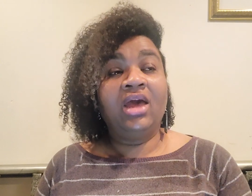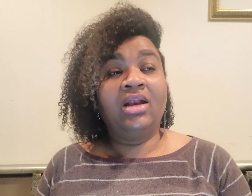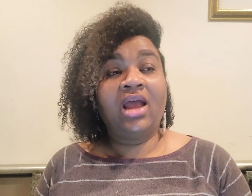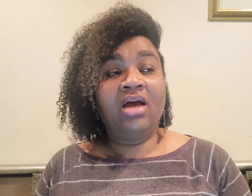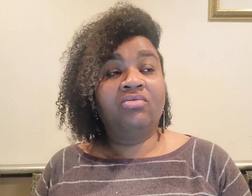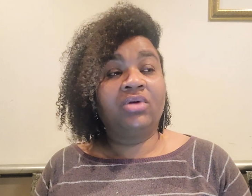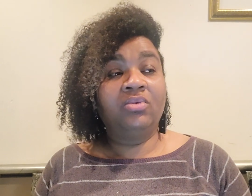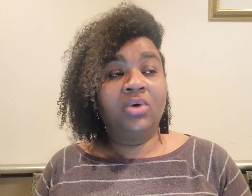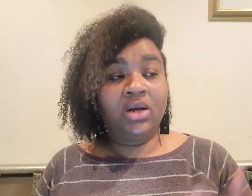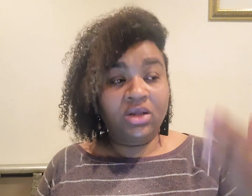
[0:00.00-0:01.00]
and
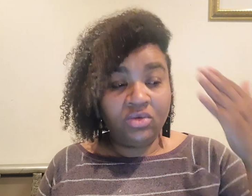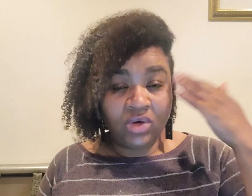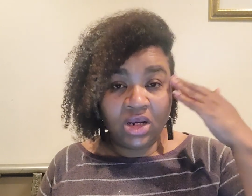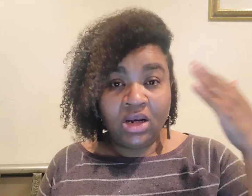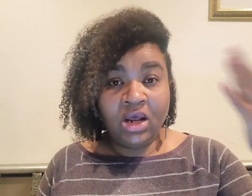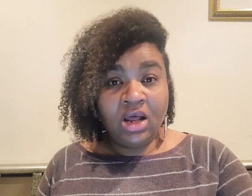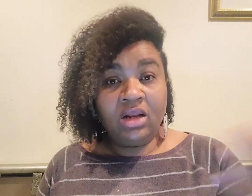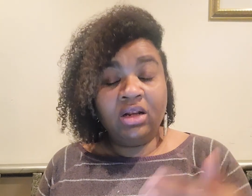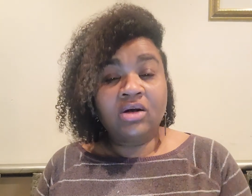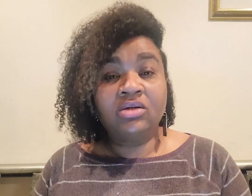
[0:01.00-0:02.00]
everyone. And you can
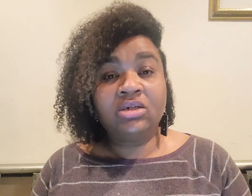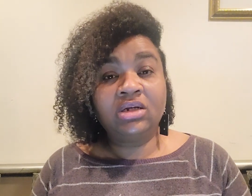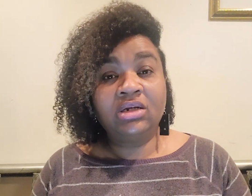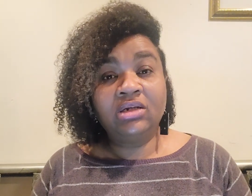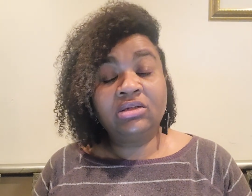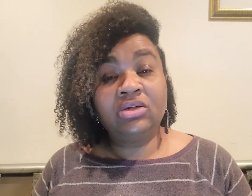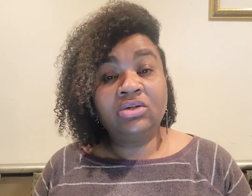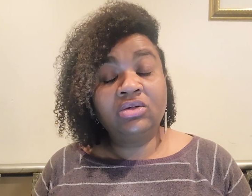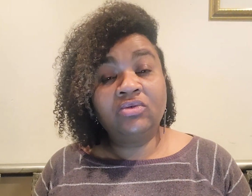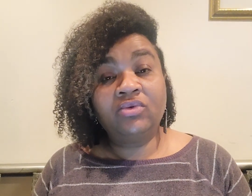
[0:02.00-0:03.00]
learn to listen
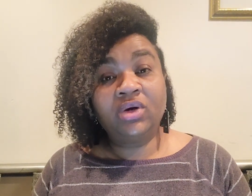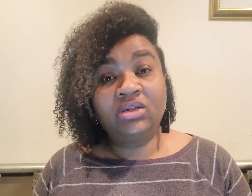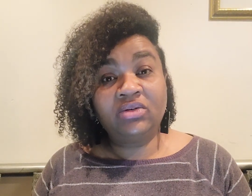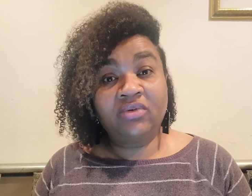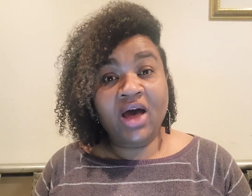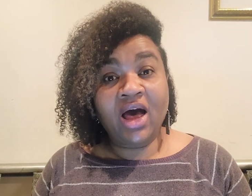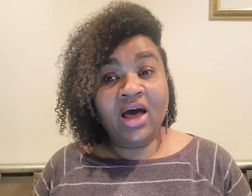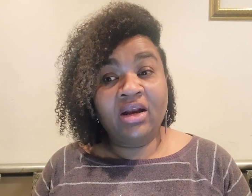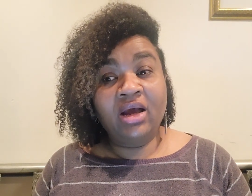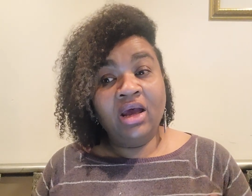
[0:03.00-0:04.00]
to the voice of
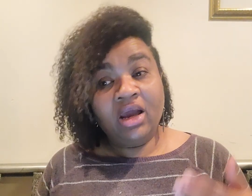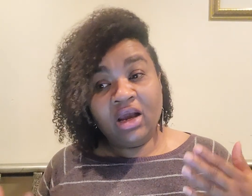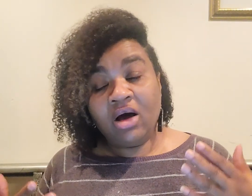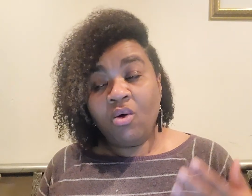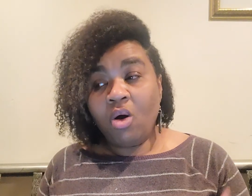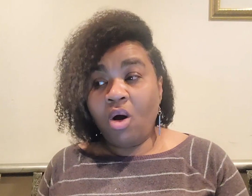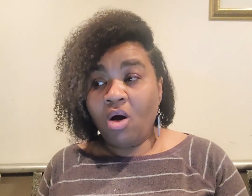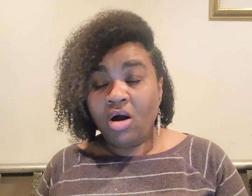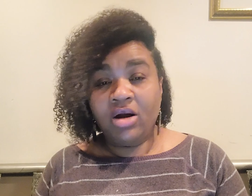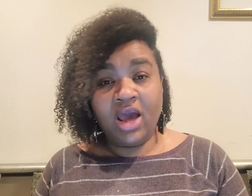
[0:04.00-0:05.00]
God and go
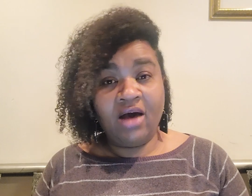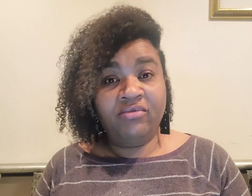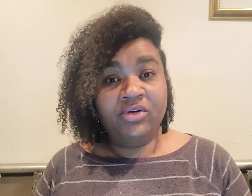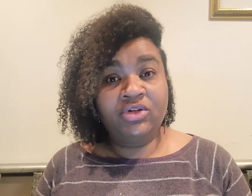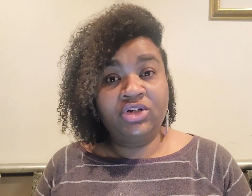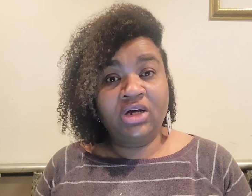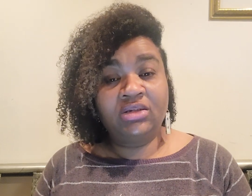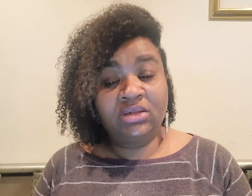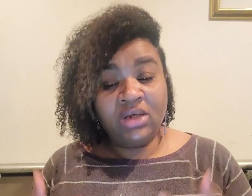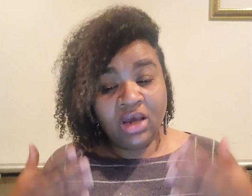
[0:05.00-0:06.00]
hard after
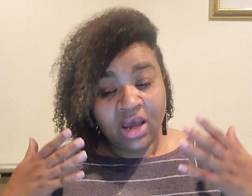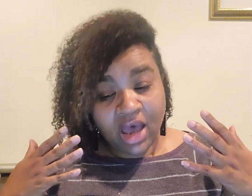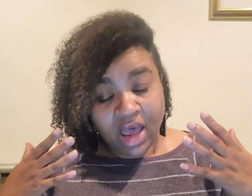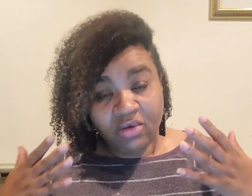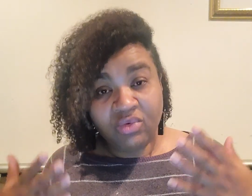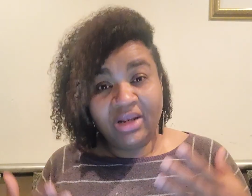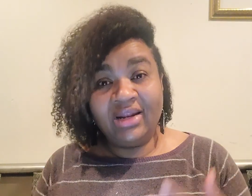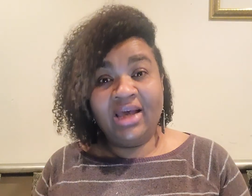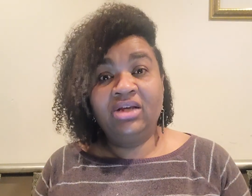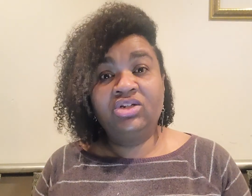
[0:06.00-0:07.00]
just a
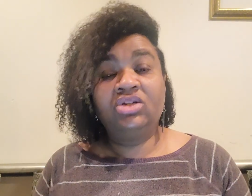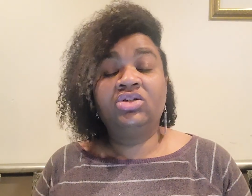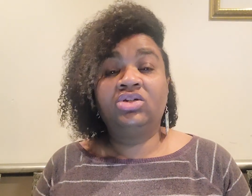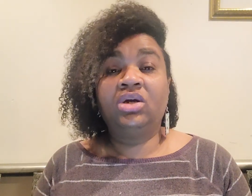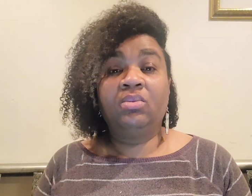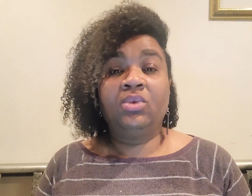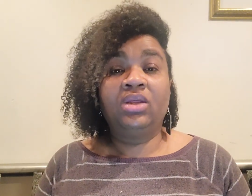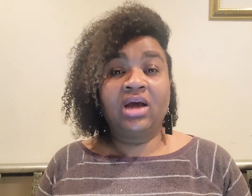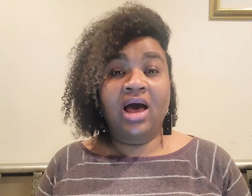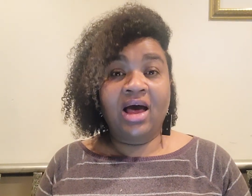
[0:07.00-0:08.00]
relationship
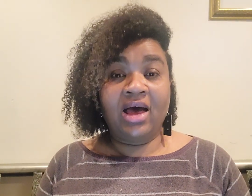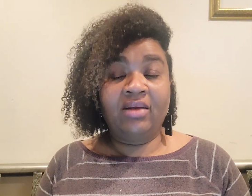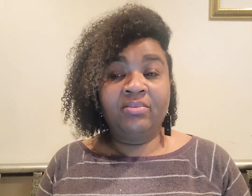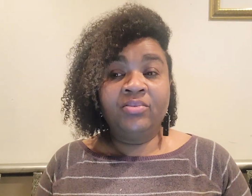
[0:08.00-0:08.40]
with God.